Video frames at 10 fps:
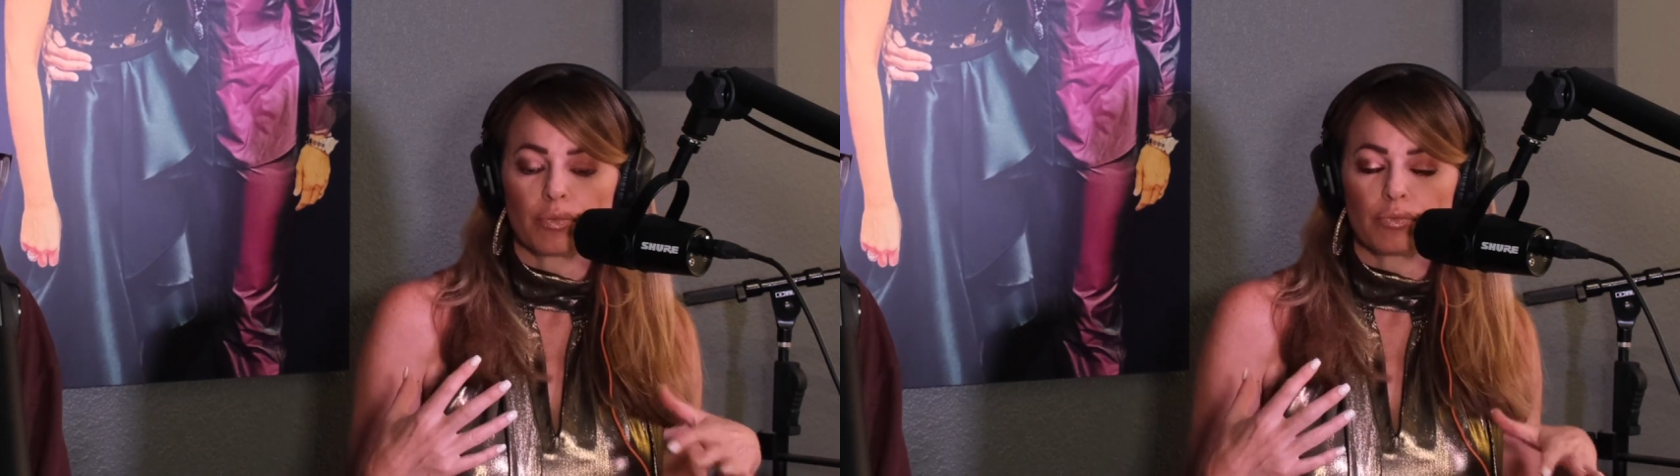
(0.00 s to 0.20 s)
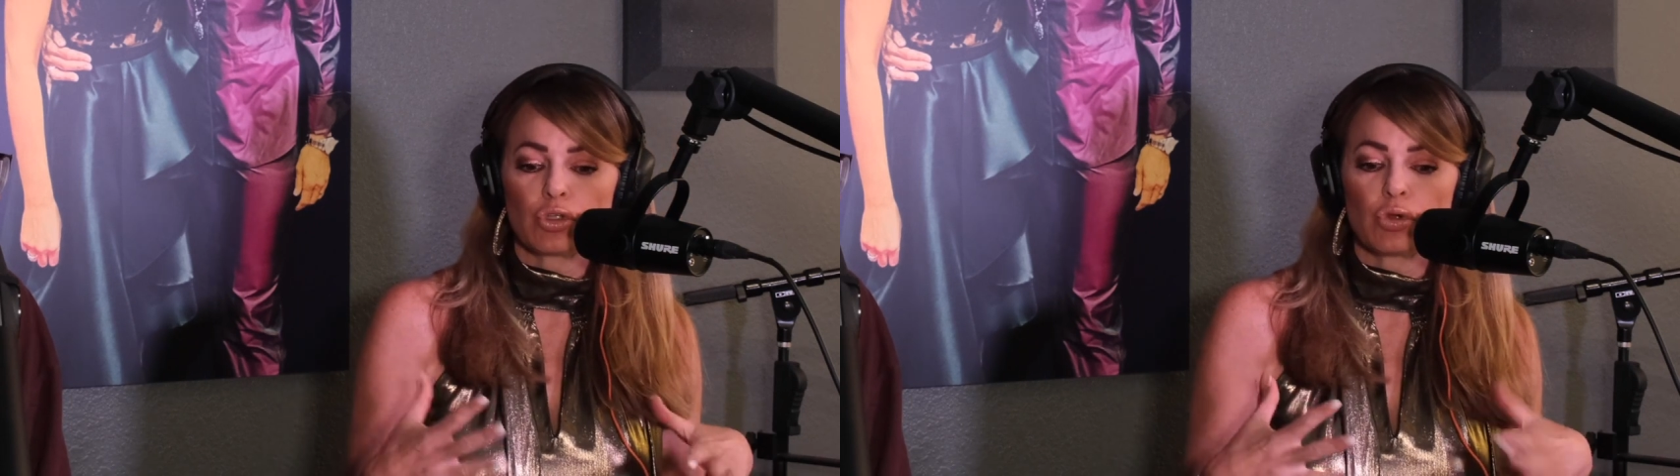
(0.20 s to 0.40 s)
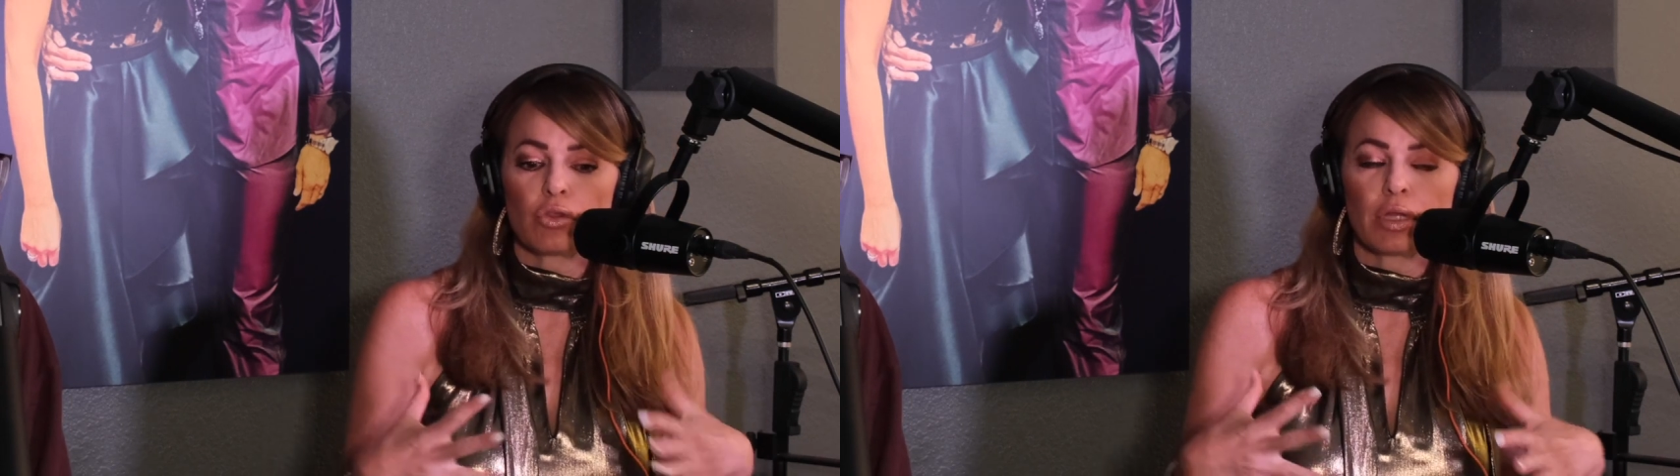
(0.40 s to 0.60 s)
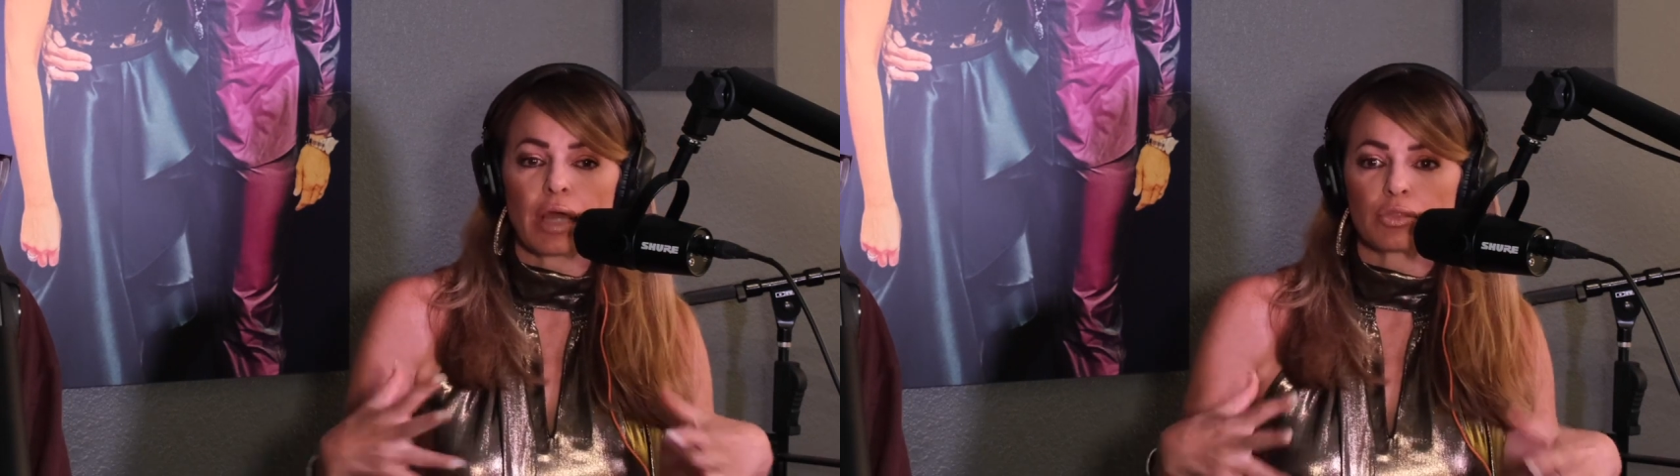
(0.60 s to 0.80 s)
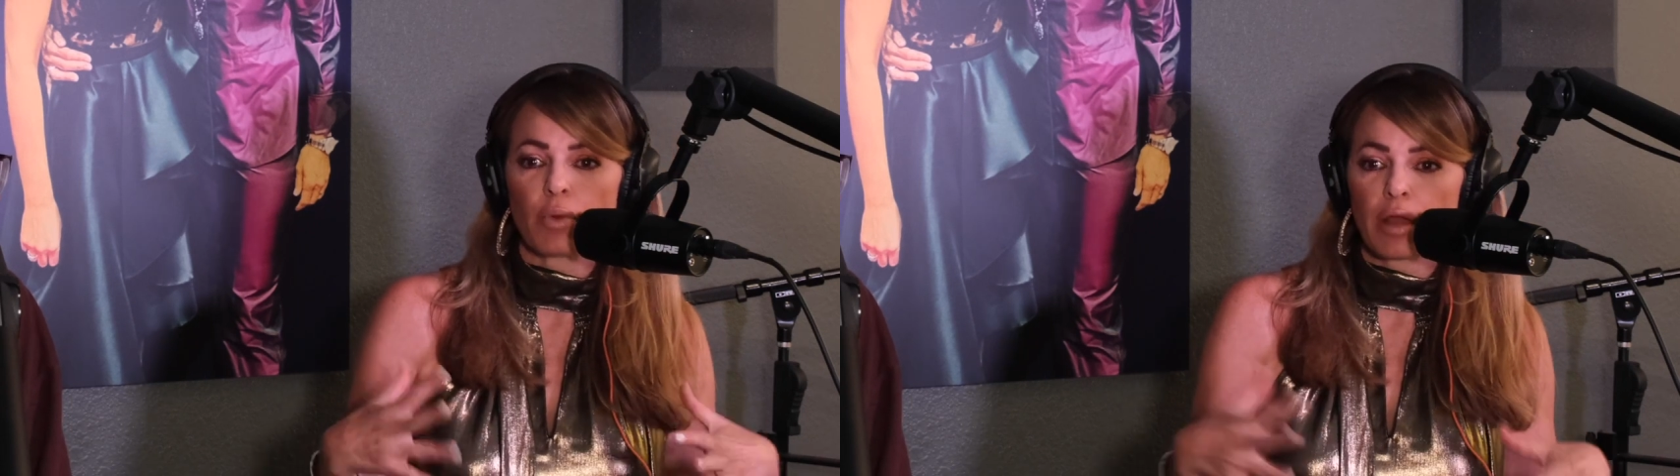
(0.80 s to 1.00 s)
do the
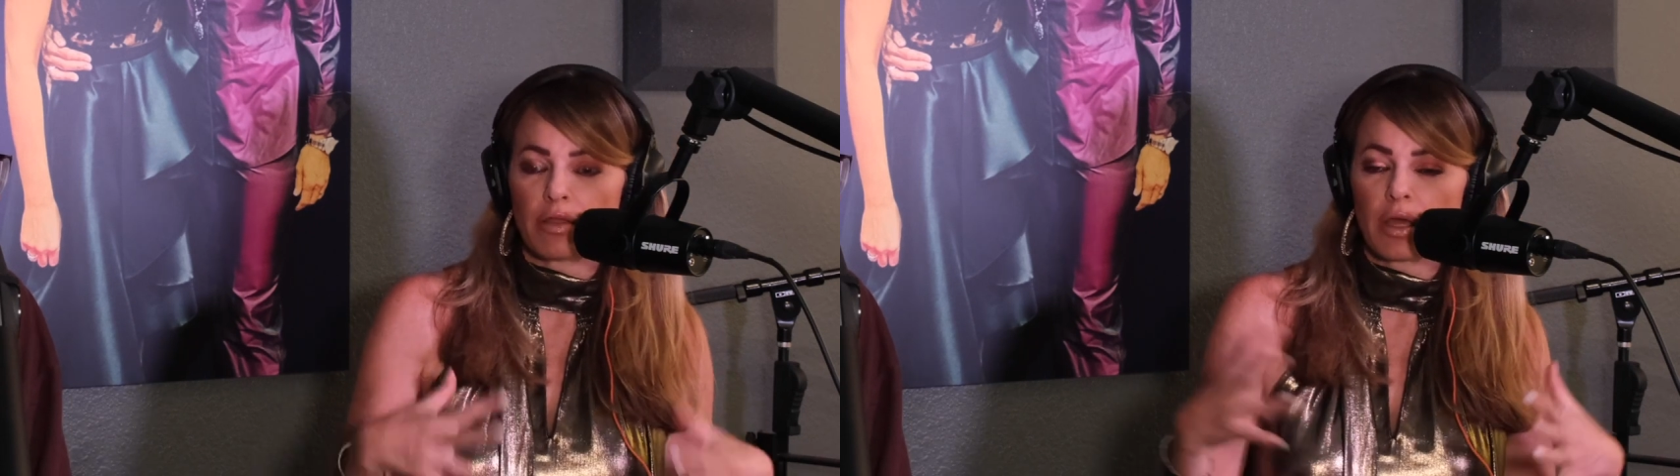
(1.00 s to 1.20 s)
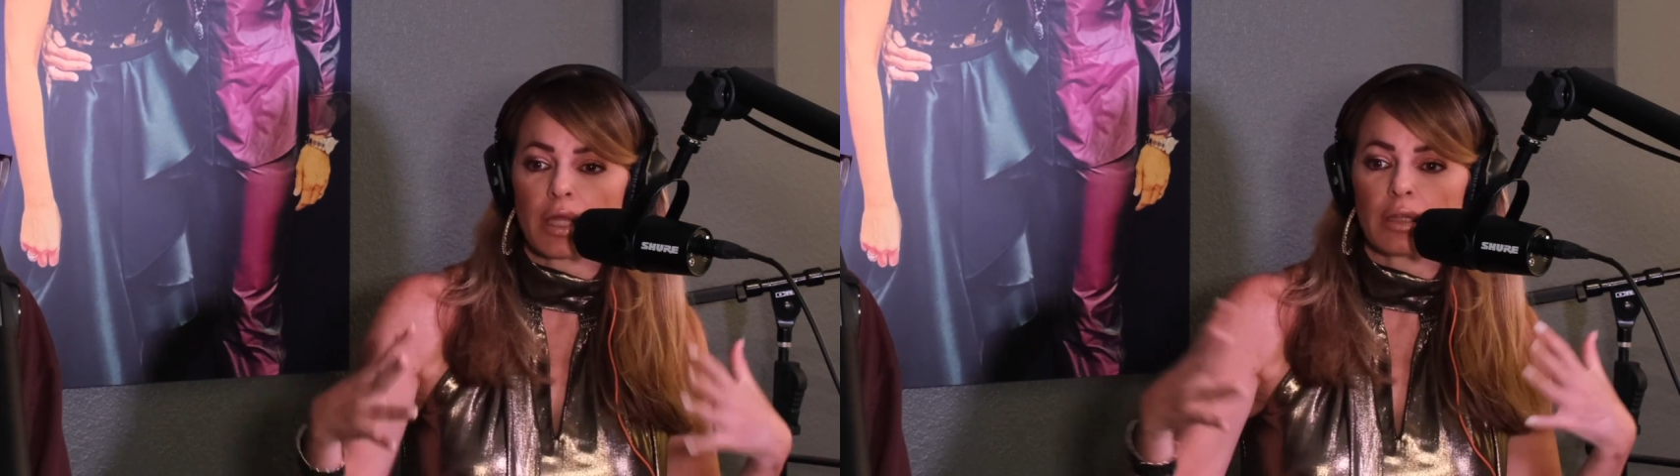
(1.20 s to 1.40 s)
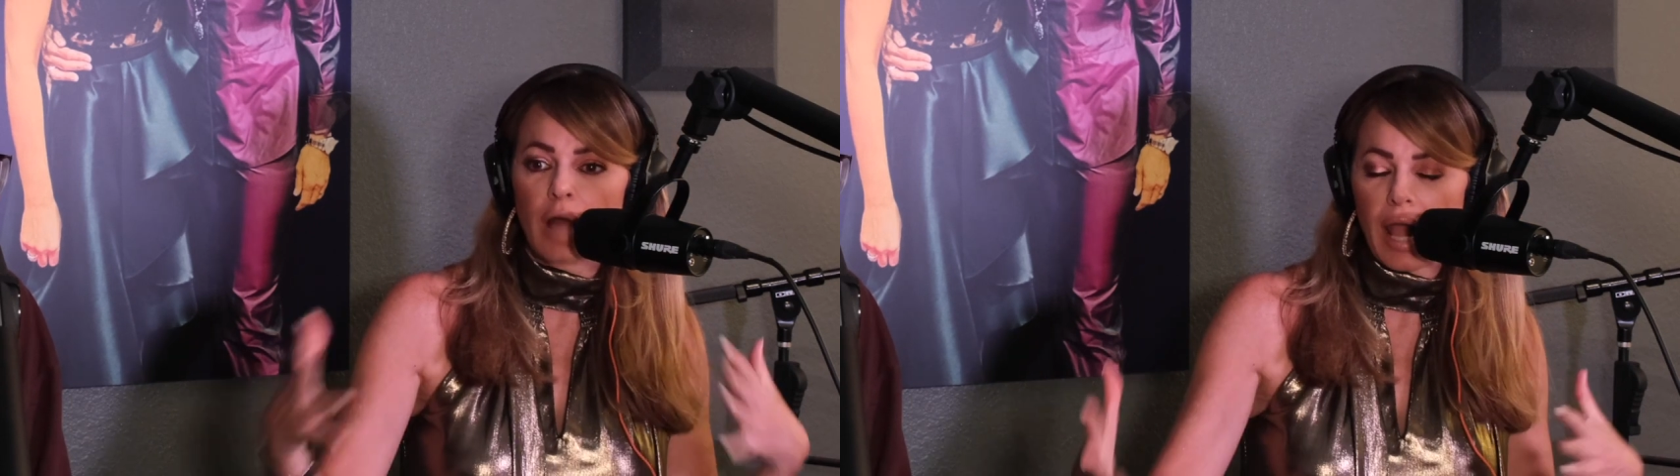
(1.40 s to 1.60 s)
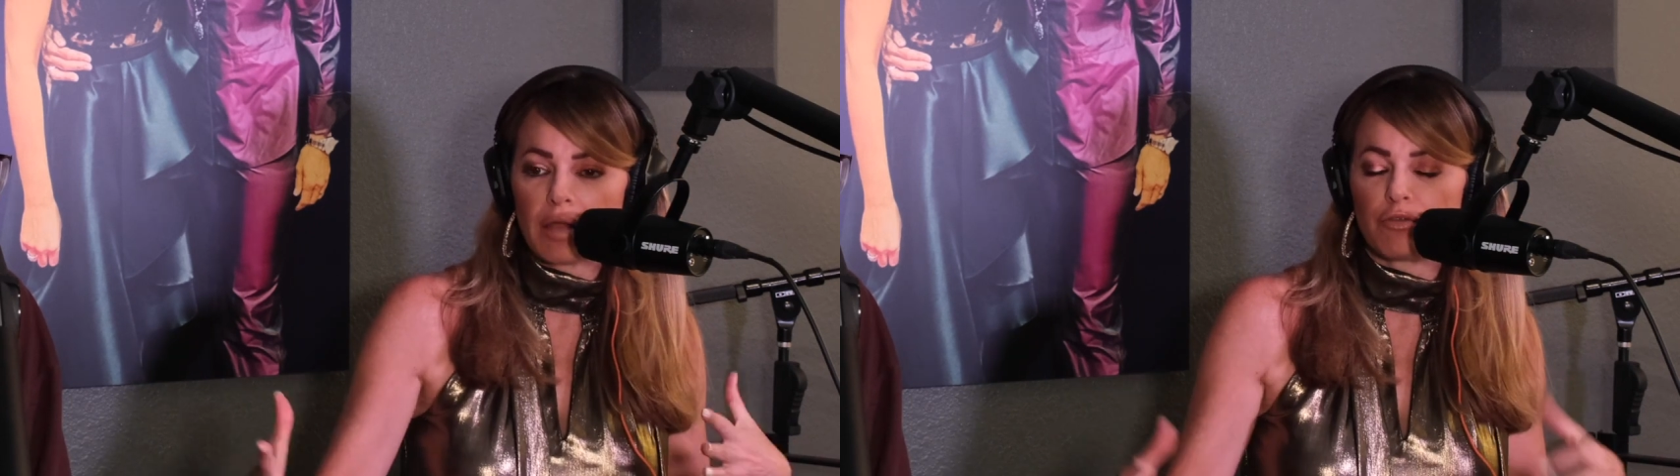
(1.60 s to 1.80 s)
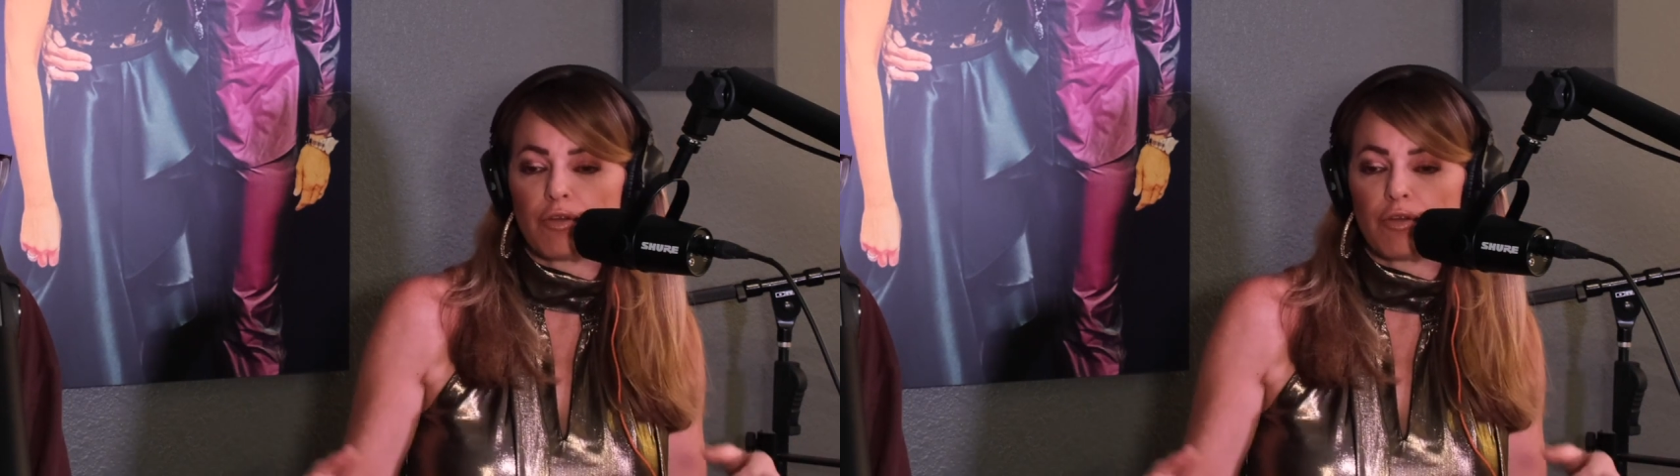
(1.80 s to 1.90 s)
next right thing in life